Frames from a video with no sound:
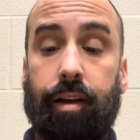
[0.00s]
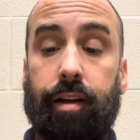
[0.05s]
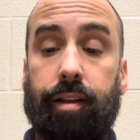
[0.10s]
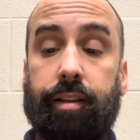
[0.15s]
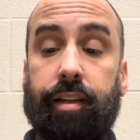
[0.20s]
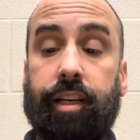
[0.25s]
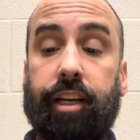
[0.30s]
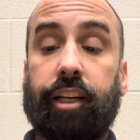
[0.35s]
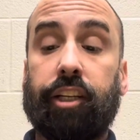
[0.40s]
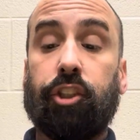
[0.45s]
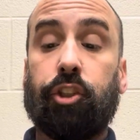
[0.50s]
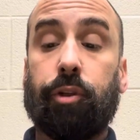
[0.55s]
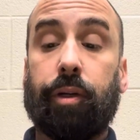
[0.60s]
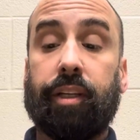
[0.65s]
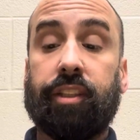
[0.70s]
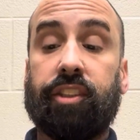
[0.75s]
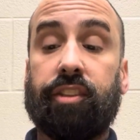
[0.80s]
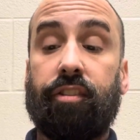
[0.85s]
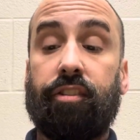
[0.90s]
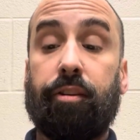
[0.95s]
the
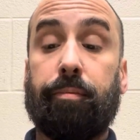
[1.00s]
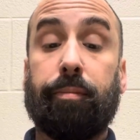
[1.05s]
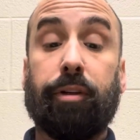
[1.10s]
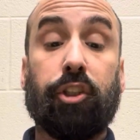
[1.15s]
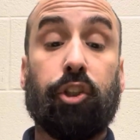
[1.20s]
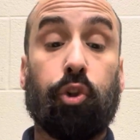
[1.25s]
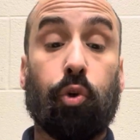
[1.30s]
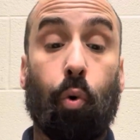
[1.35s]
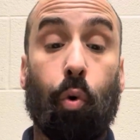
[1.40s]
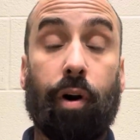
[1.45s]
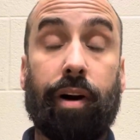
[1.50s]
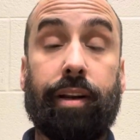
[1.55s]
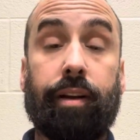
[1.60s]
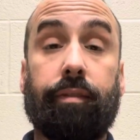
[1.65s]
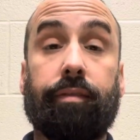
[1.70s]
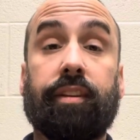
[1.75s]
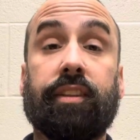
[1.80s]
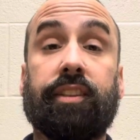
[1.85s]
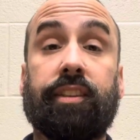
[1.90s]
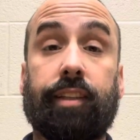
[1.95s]
interest of the majority
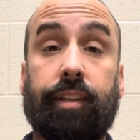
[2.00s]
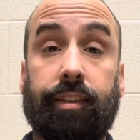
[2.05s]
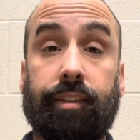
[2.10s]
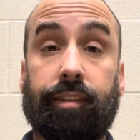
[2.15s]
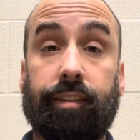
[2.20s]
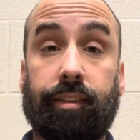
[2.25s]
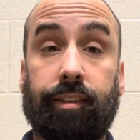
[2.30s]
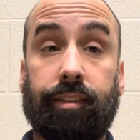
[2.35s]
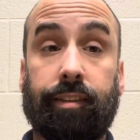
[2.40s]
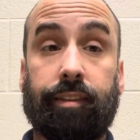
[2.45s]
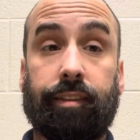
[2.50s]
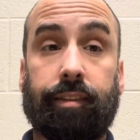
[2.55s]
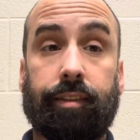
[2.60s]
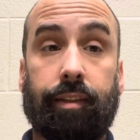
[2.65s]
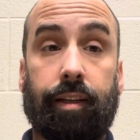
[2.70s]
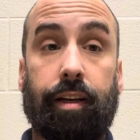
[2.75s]
of the citizens,